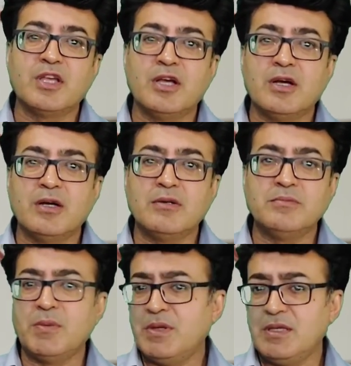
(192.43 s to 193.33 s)
uh,
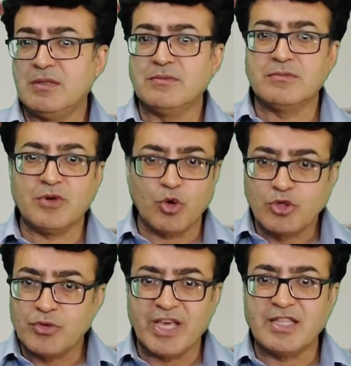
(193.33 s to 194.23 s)
maybe um,
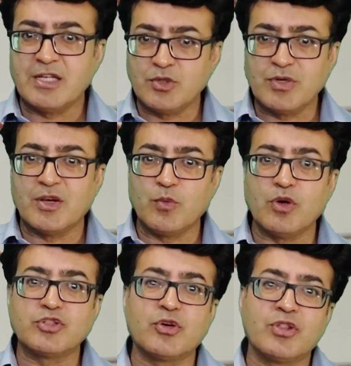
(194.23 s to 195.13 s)
altogether you can
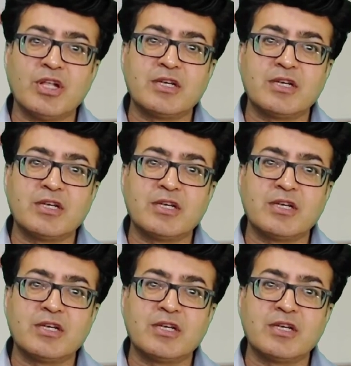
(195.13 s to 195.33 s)
watch on the